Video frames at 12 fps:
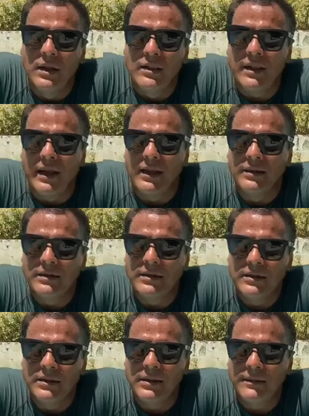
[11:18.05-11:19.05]
that
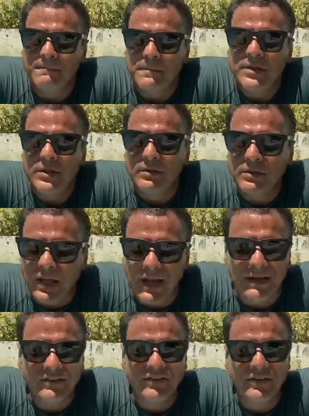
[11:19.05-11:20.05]
new
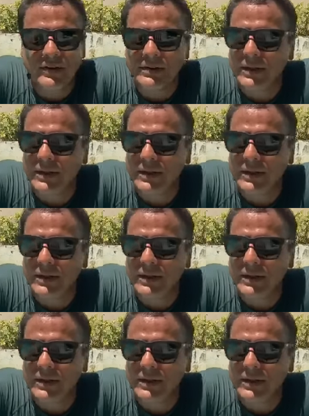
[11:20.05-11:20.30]
life.